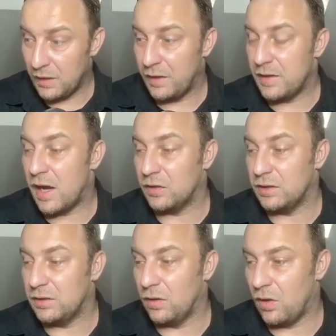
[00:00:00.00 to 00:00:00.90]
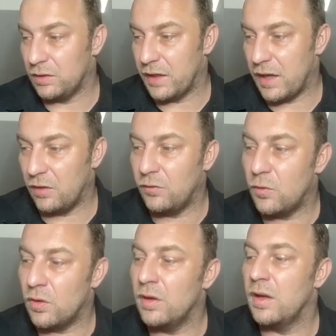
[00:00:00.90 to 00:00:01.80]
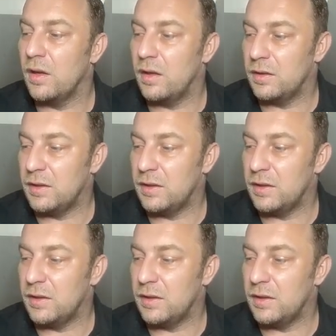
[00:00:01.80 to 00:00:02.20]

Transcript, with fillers: now the long diagonal for uh,